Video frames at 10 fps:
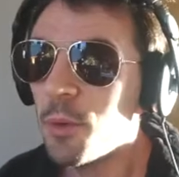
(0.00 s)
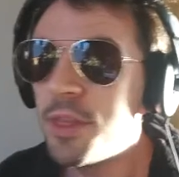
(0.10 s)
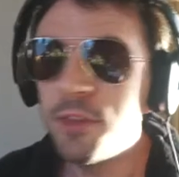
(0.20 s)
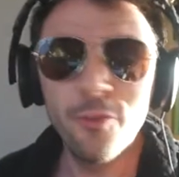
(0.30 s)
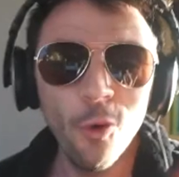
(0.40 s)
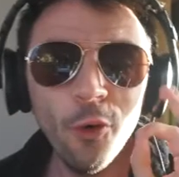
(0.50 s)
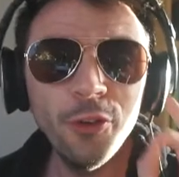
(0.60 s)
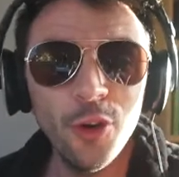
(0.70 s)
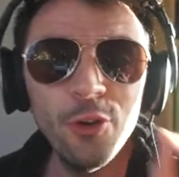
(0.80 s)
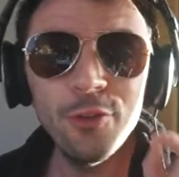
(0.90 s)
With the
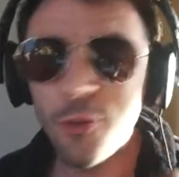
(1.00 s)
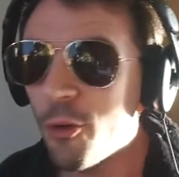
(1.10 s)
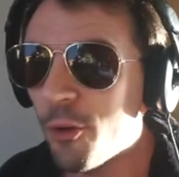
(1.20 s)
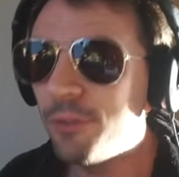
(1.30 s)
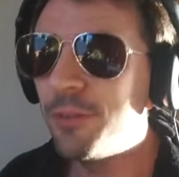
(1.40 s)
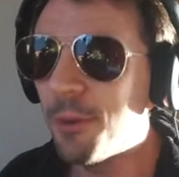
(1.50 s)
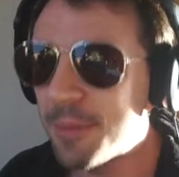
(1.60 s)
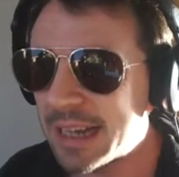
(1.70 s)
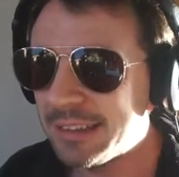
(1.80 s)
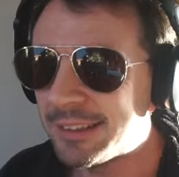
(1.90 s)
4-2-4
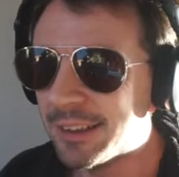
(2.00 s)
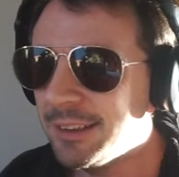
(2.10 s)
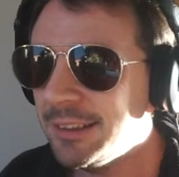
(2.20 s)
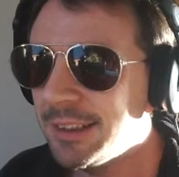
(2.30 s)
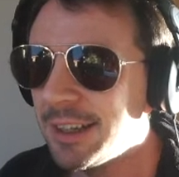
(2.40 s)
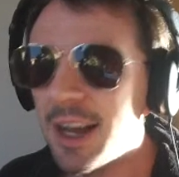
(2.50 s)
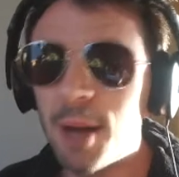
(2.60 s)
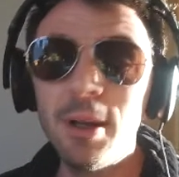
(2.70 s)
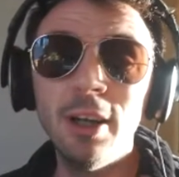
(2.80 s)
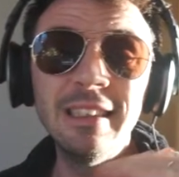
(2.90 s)
formation,
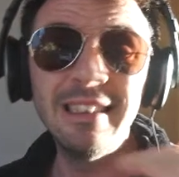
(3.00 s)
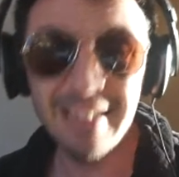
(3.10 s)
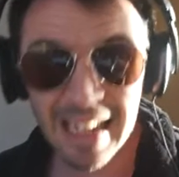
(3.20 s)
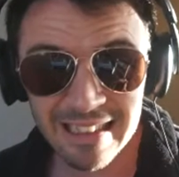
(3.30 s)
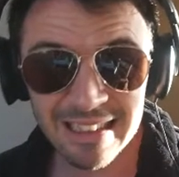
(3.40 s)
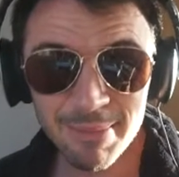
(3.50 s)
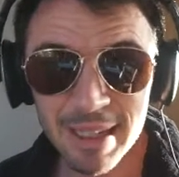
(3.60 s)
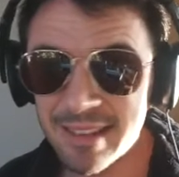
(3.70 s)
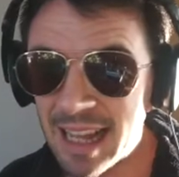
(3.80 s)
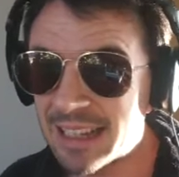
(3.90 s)
I'm going standard
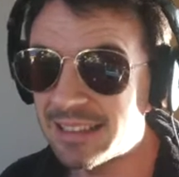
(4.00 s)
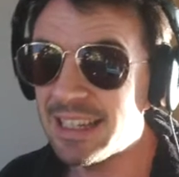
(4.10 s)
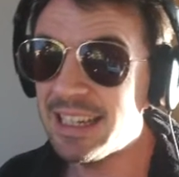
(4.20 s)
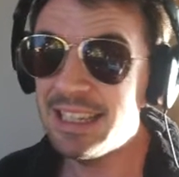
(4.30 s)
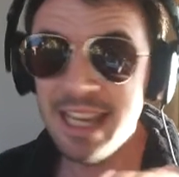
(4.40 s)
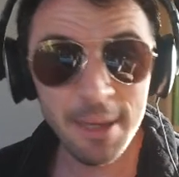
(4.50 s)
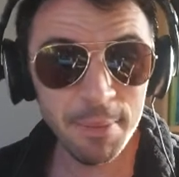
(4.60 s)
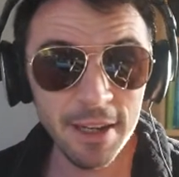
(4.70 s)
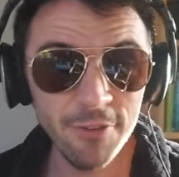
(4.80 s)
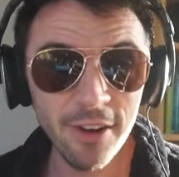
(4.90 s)
mentality,
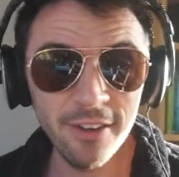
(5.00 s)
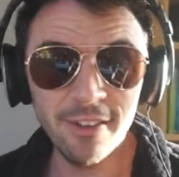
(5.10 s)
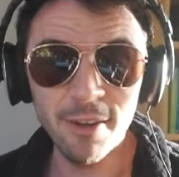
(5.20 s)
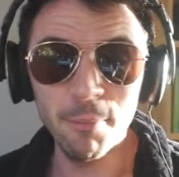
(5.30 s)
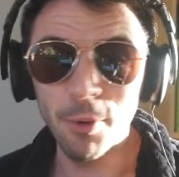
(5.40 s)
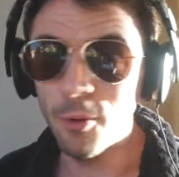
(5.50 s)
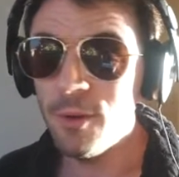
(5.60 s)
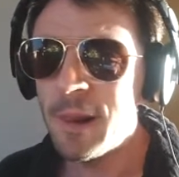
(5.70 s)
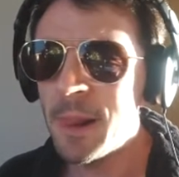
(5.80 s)
keeping it very simple.